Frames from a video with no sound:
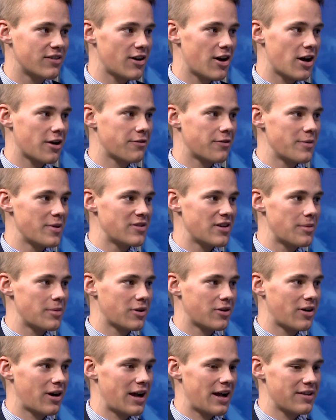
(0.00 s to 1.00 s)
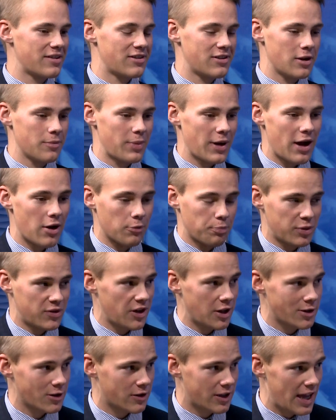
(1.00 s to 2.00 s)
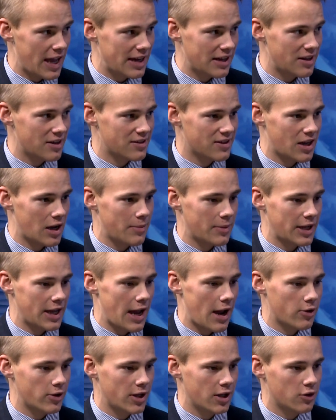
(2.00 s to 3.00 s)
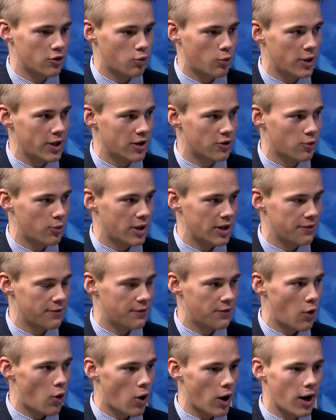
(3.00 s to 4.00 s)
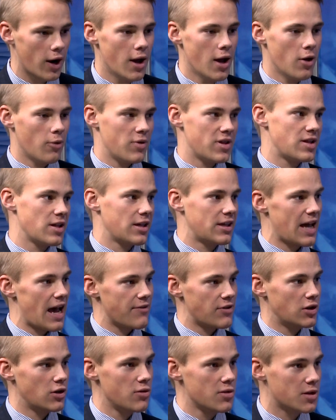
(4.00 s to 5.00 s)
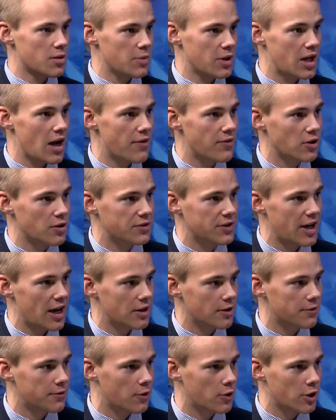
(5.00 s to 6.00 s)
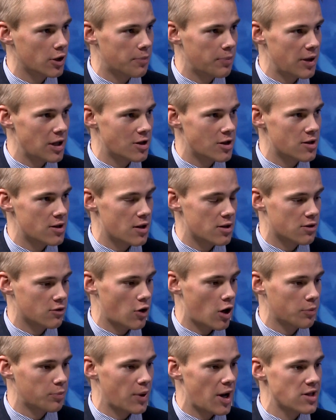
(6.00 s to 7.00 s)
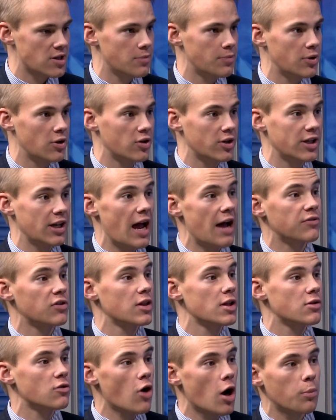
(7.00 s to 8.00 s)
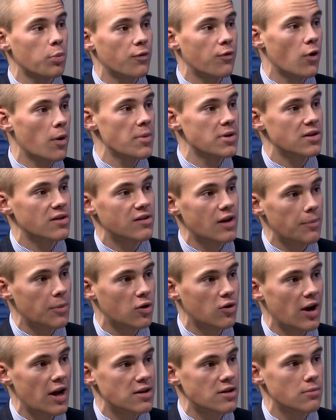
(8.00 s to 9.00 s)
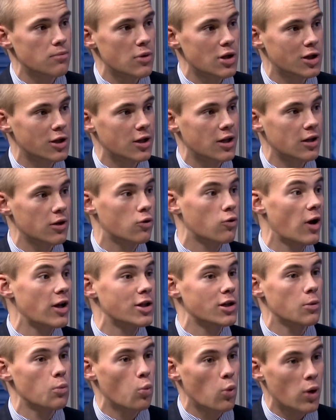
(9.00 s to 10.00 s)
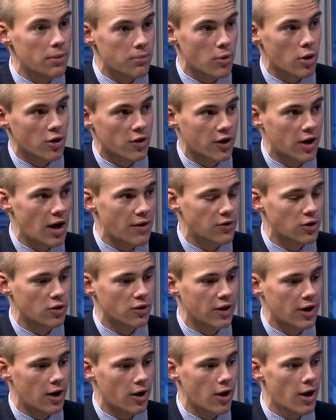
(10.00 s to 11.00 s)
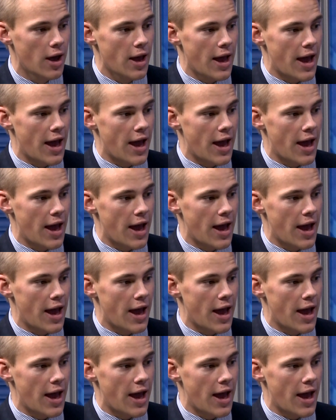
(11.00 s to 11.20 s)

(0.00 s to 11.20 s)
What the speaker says: of talk from the Democrats about potential candidates coming out in 2024. We've seen Gavin Newsom, the governor of California, pitch as a strong possibility. After the strong performance of Democrats in Michigan, Gretchen Whitmer, the governor there,